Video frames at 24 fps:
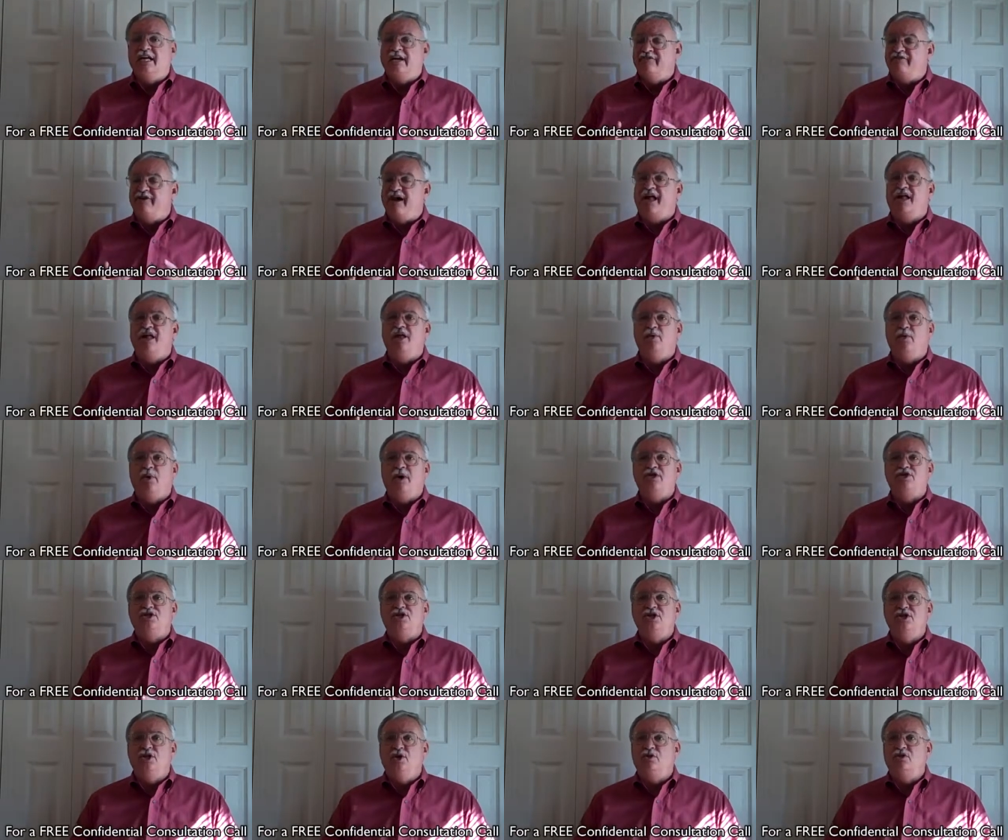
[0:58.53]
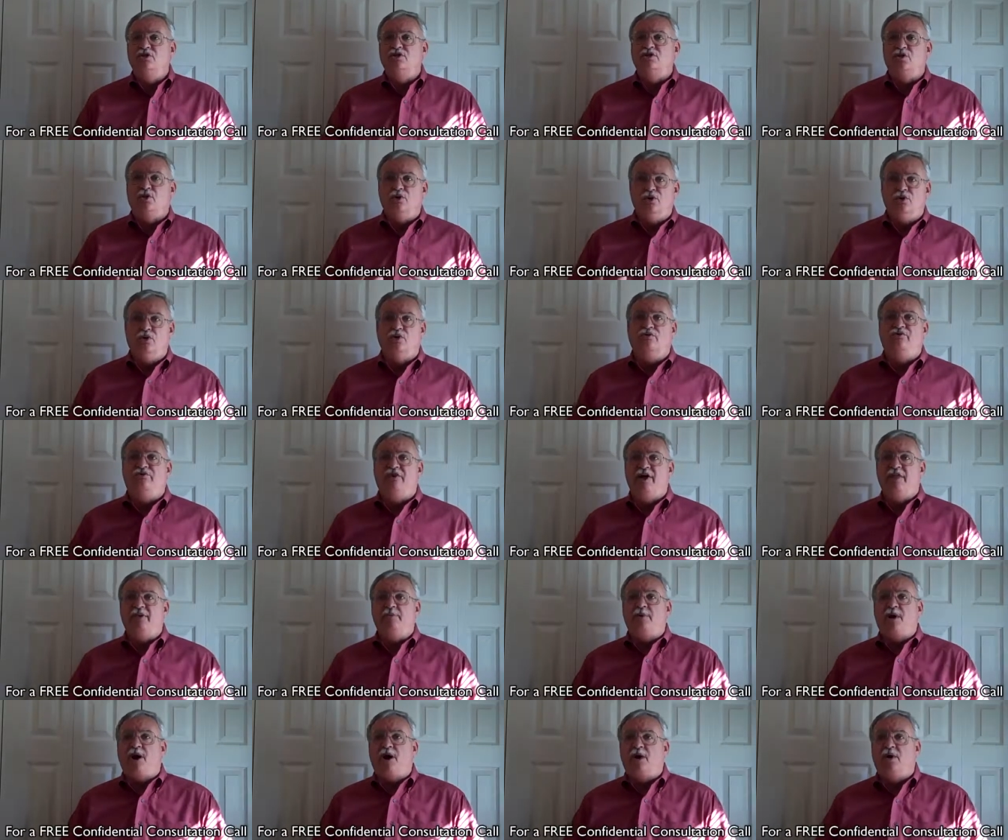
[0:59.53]
an evaluation notice or notify
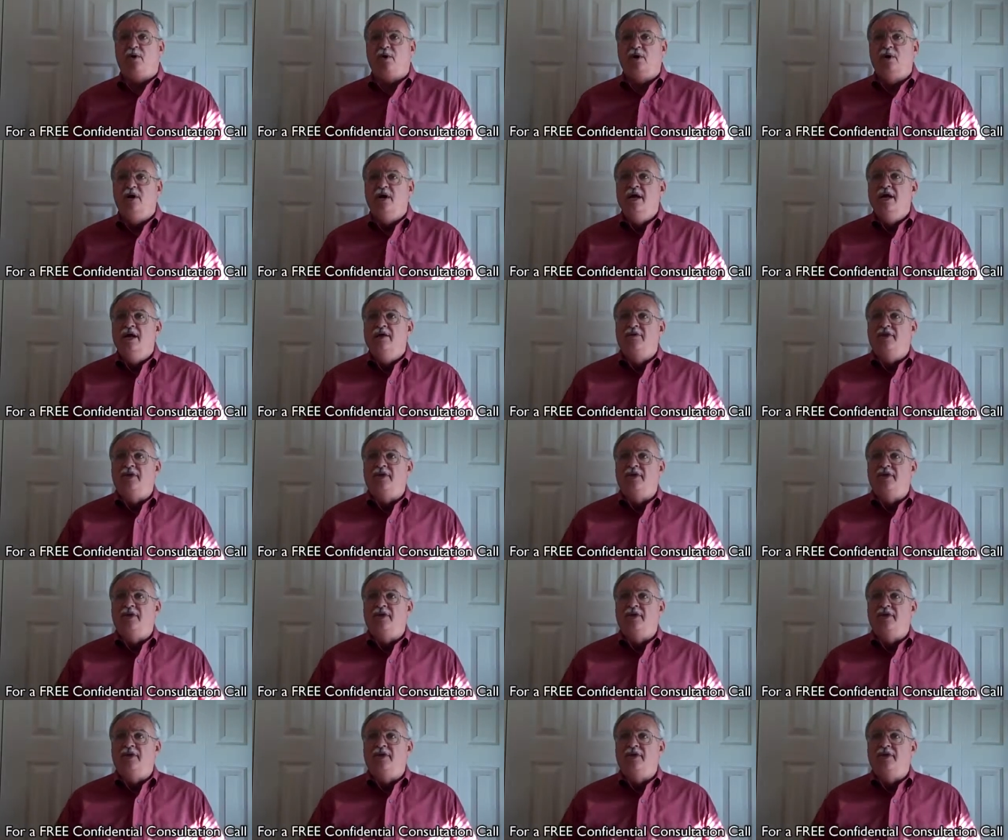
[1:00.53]
the borrower